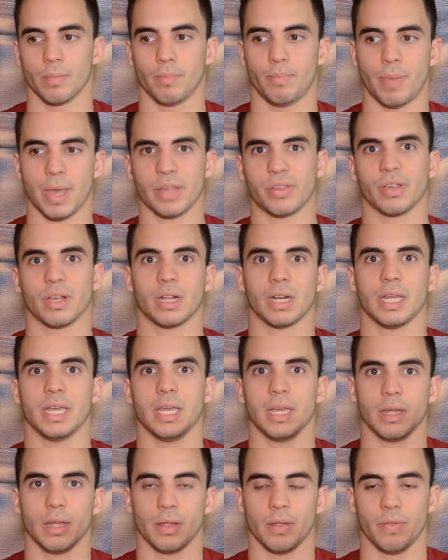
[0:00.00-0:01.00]

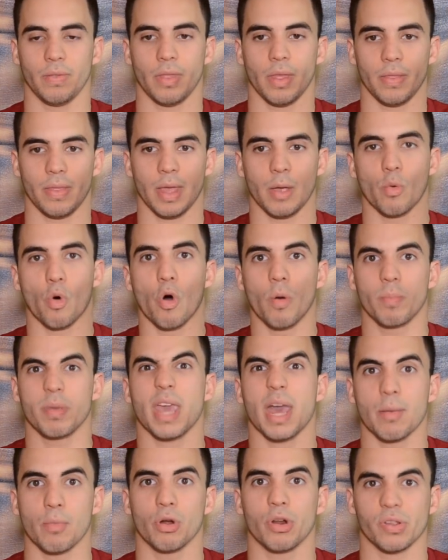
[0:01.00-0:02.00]
basically they won't
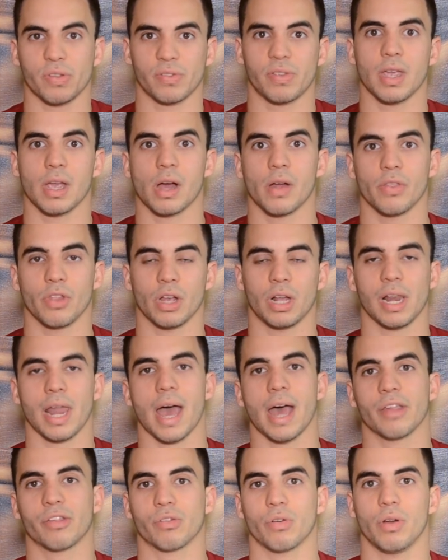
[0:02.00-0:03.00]
be able to stick on the
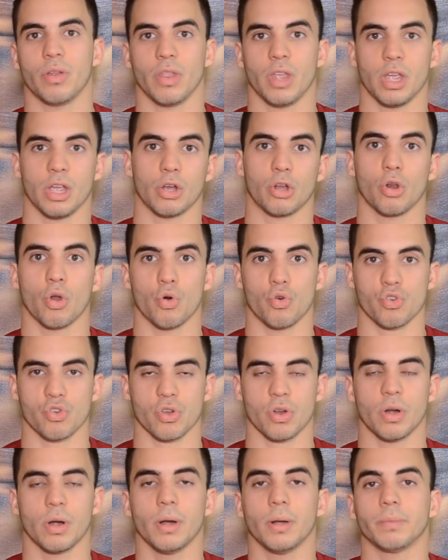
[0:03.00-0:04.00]
glass or in the
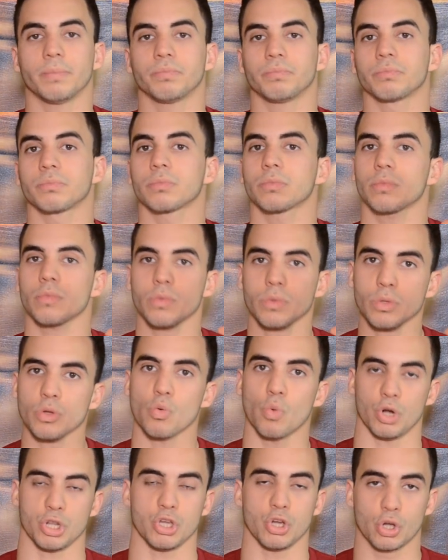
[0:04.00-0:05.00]
enclosure.
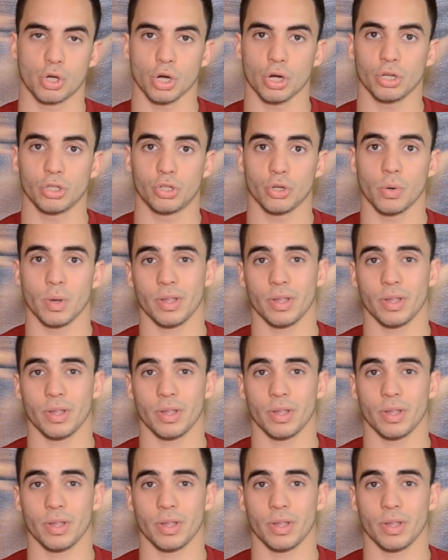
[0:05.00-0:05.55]
What you could do